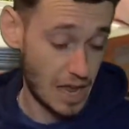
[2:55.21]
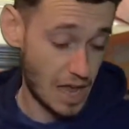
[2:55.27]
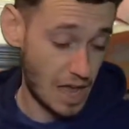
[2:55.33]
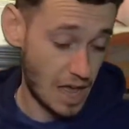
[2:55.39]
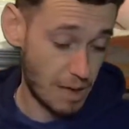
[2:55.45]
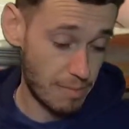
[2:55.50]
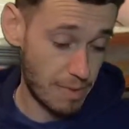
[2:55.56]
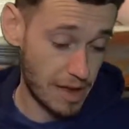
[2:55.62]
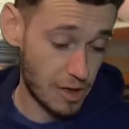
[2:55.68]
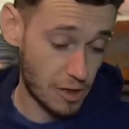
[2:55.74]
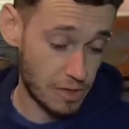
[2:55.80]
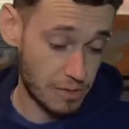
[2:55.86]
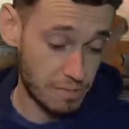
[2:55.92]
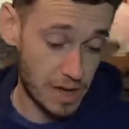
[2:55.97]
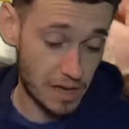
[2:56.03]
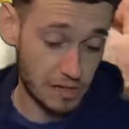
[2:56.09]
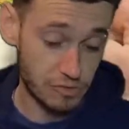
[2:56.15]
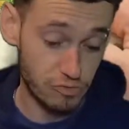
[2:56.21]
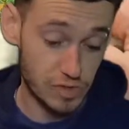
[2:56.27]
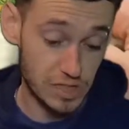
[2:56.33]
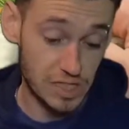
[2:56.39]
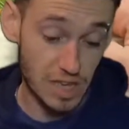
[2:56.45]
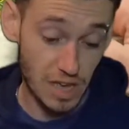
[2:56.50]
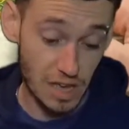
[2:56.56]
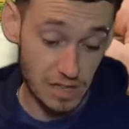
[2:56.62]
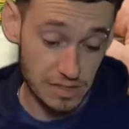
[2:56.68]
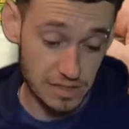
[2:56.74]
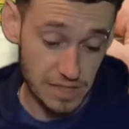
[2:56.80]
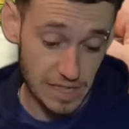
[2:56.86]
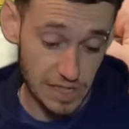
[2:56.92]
I got The Mask Returns